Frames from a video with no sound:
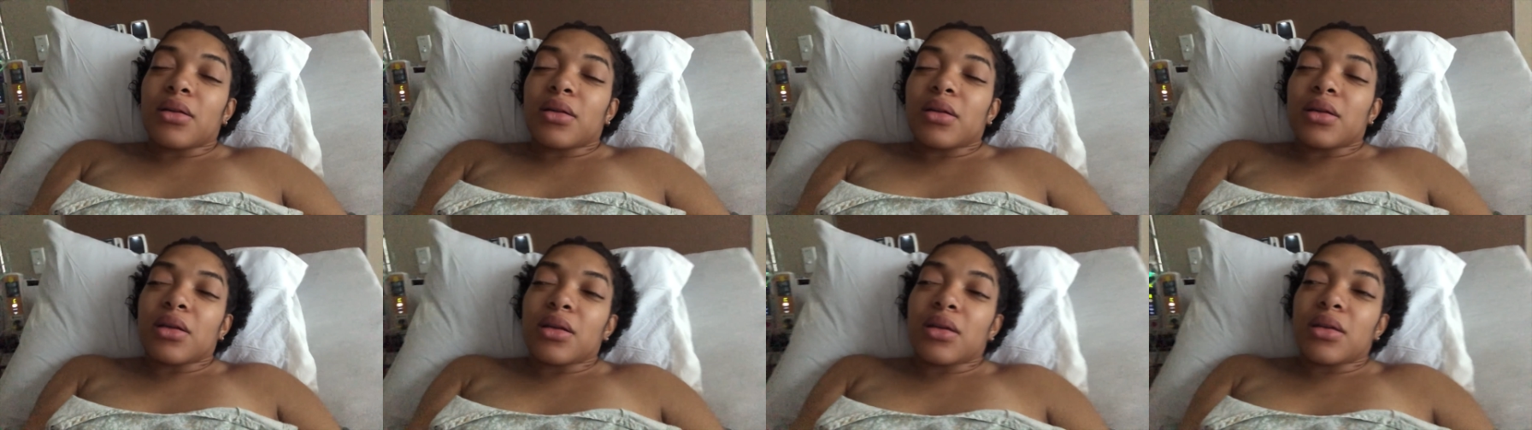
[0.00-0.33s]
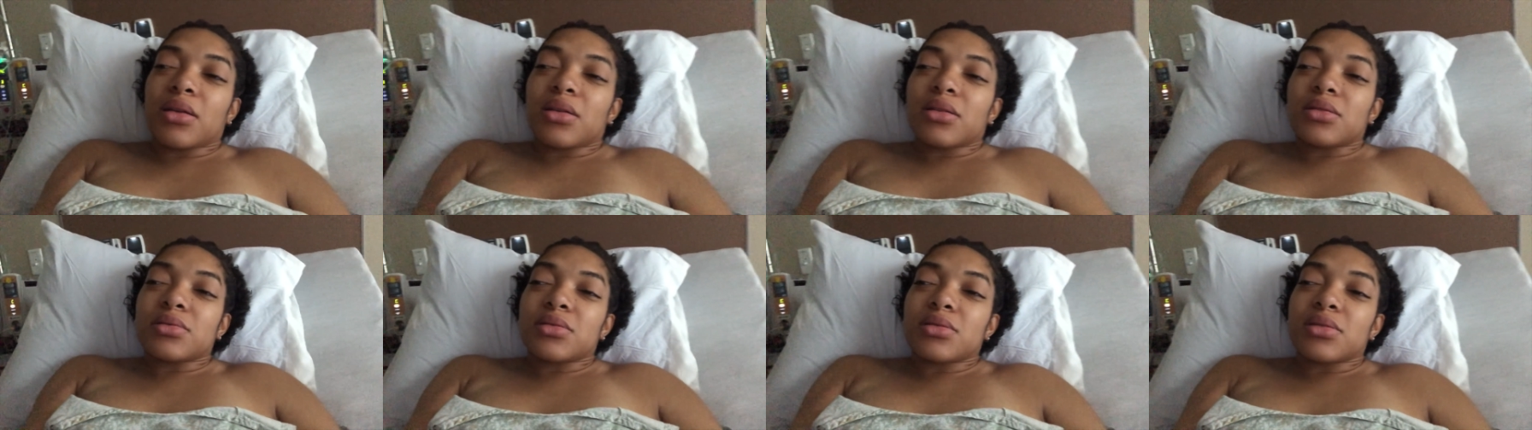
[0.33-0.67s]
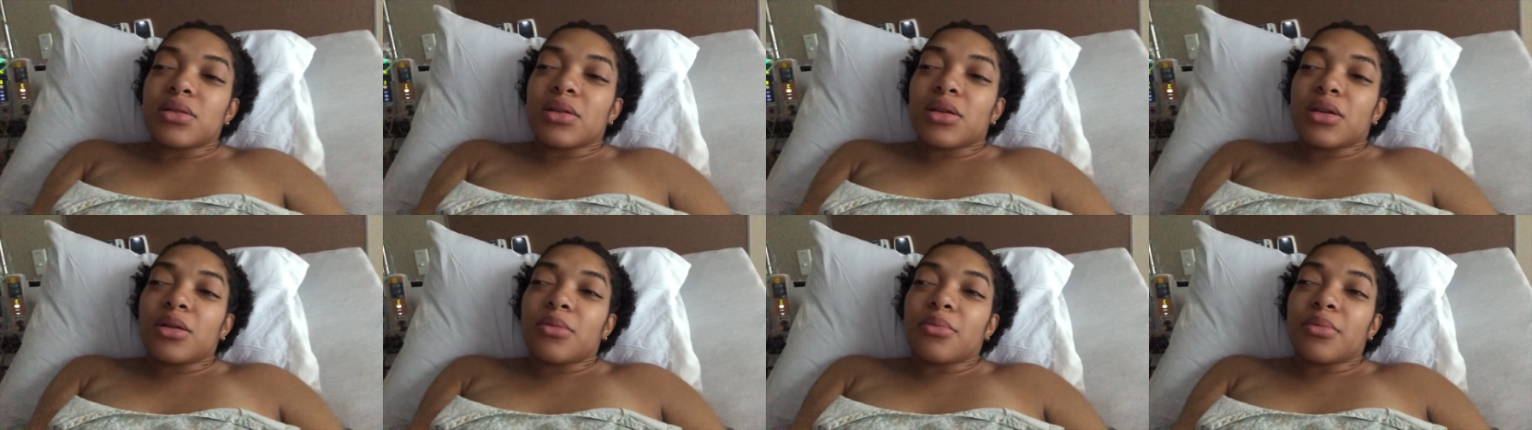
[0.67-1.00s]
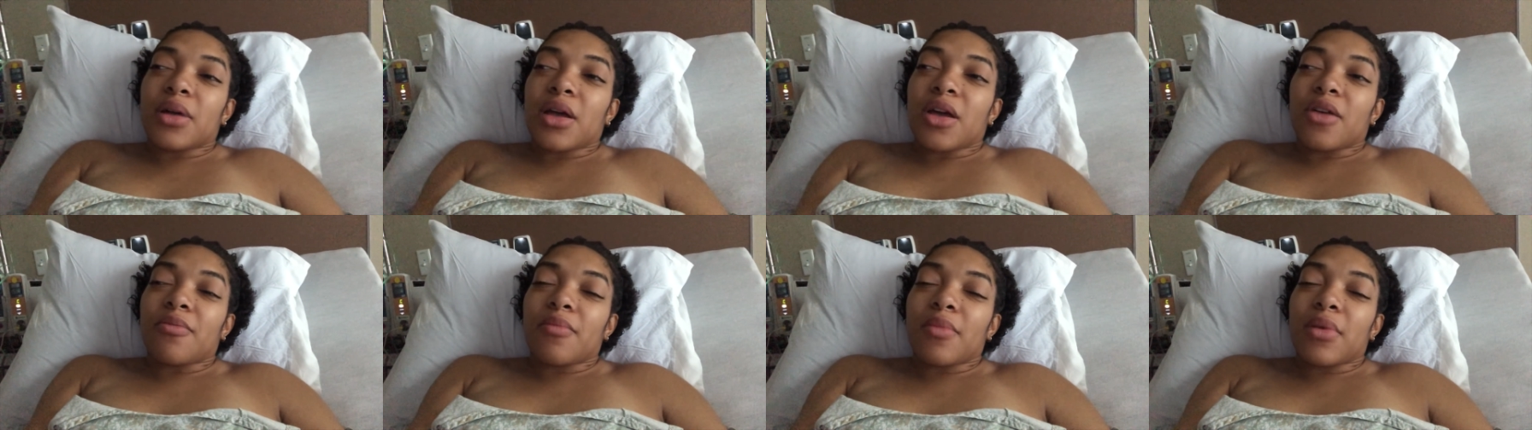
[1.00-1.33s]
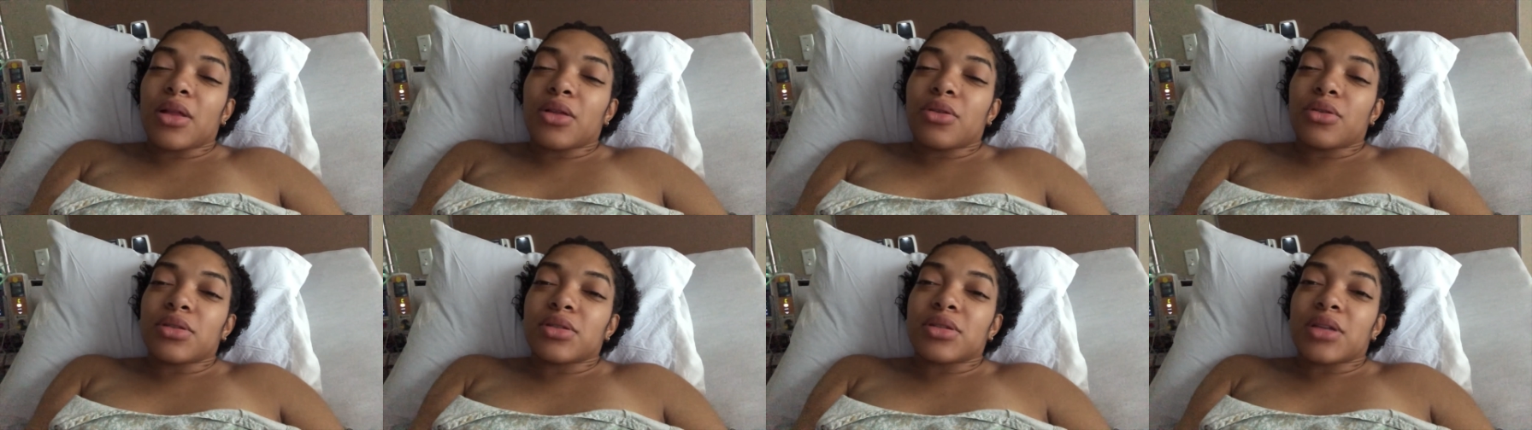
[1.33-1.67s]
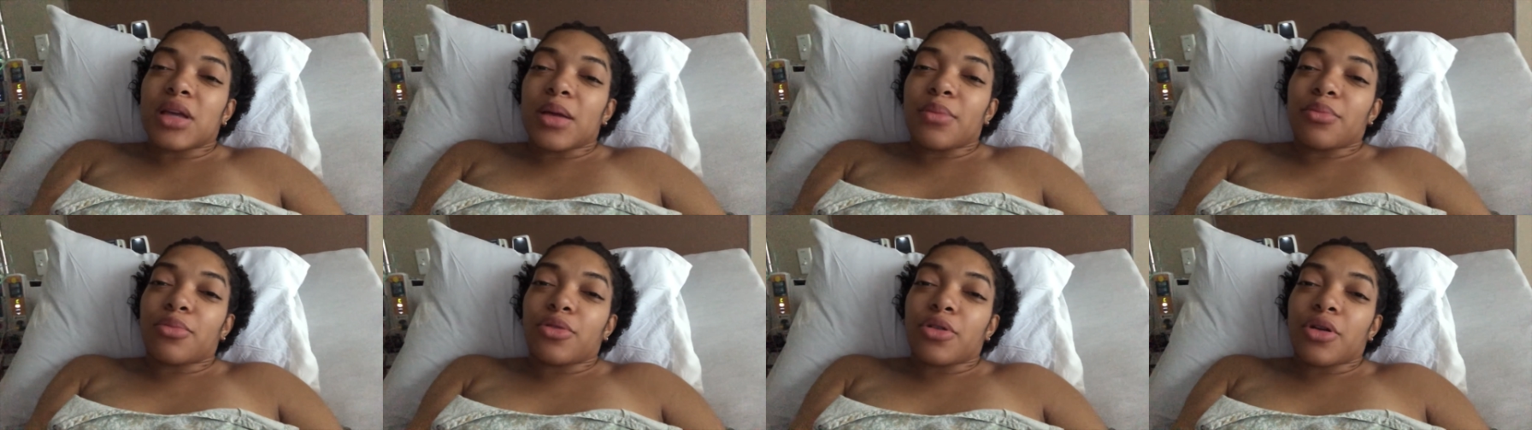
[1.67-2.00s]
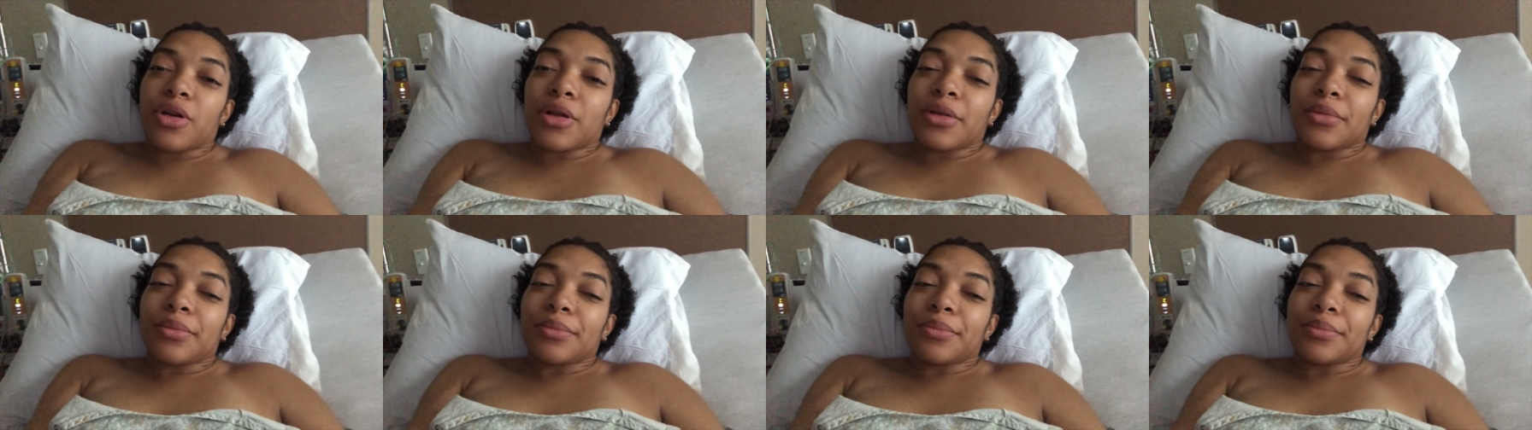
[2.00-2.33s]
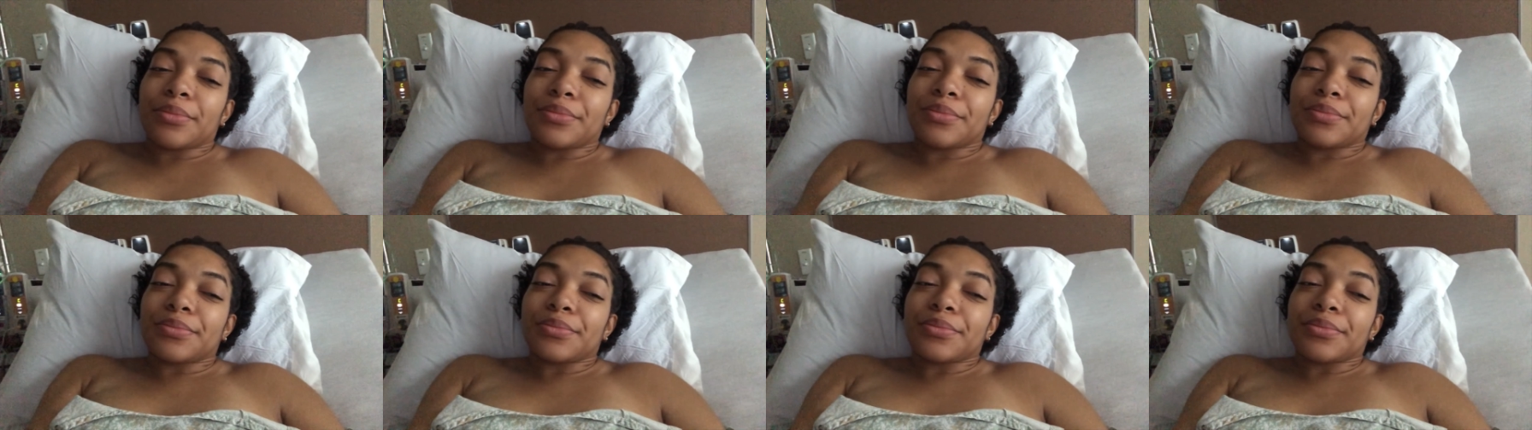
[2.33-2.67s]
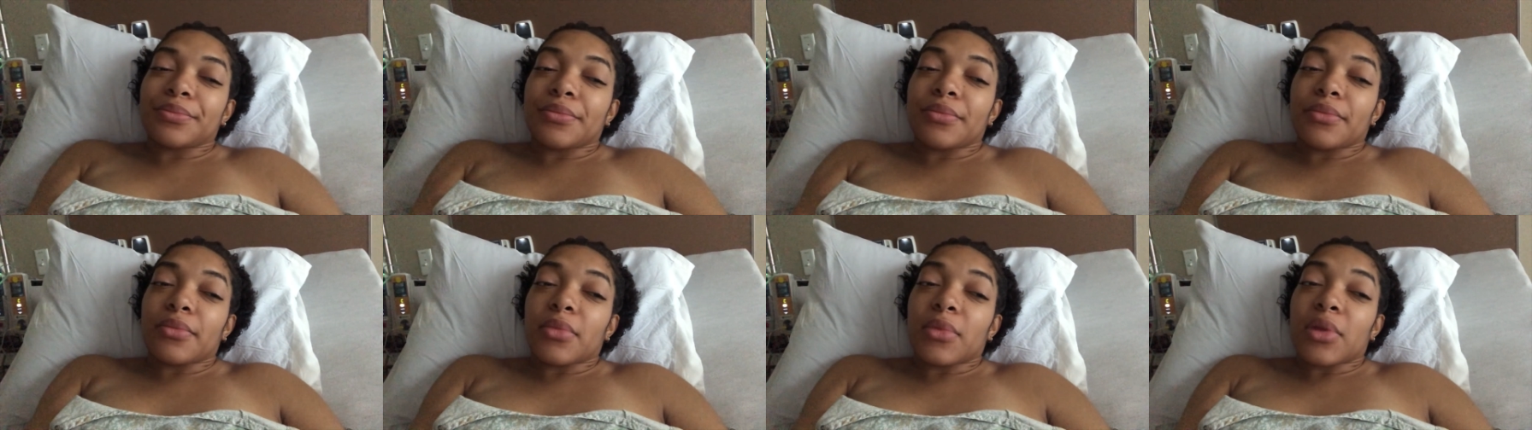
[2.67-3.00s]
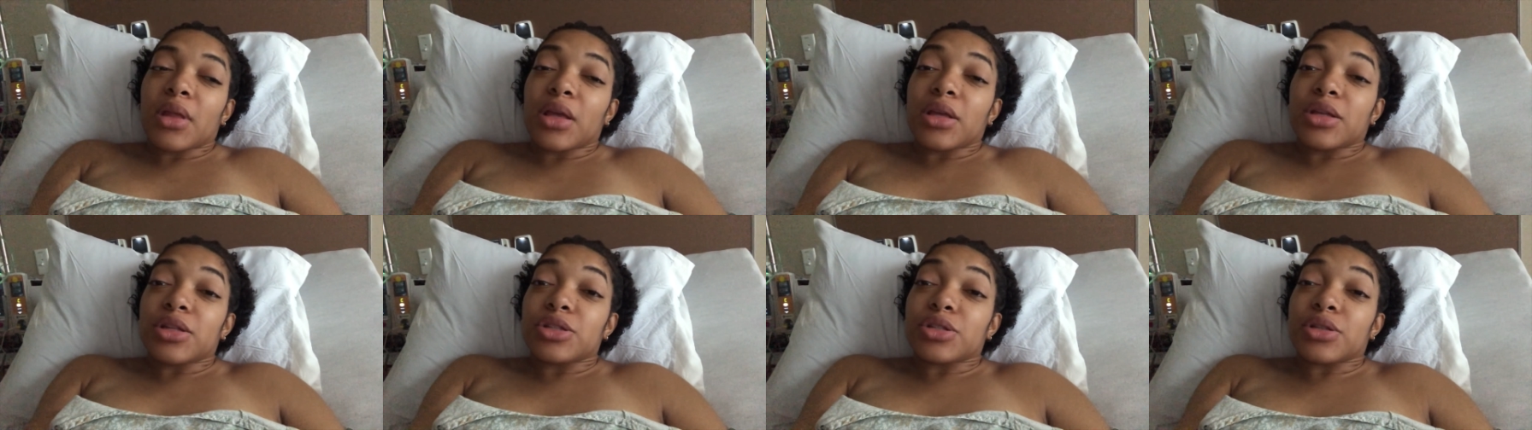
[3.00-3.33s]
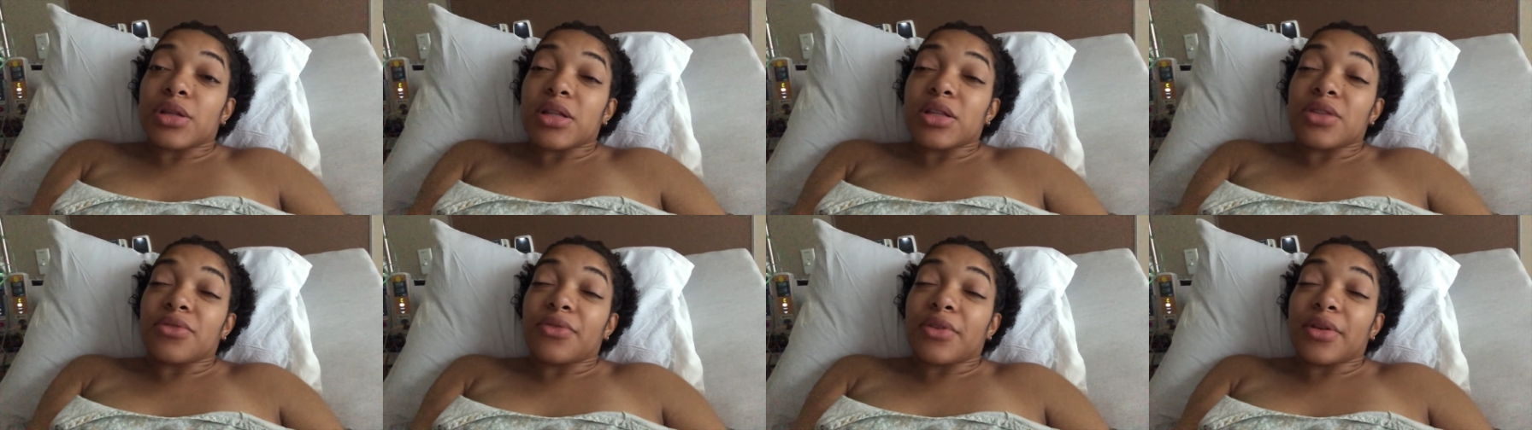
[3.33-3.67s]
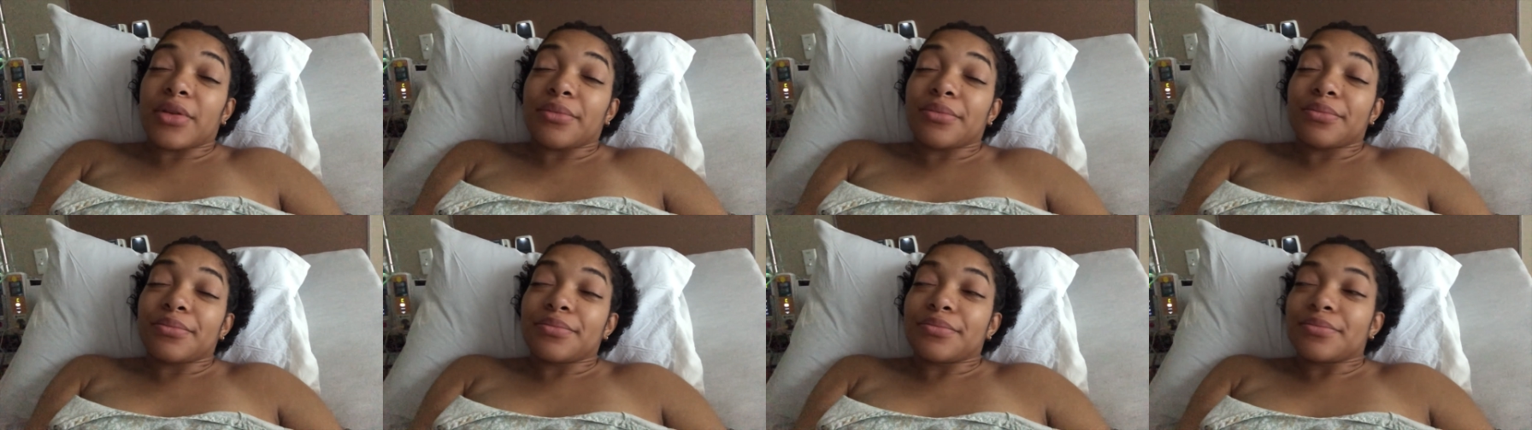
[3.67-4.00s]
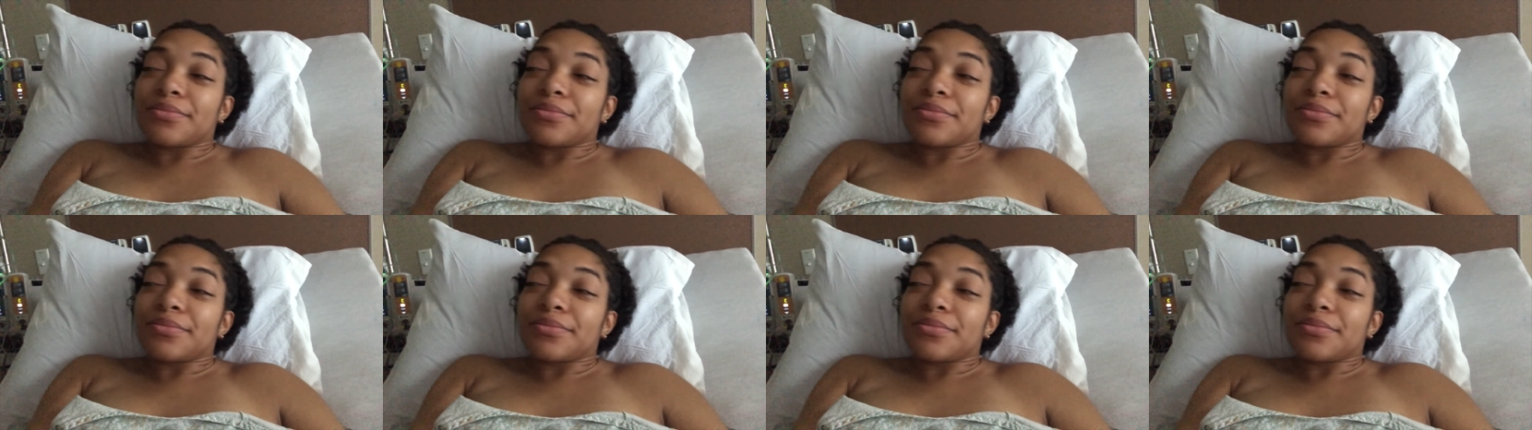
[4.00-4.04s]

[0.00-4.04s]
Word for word: And um, I have my little diaper on, so that's fun.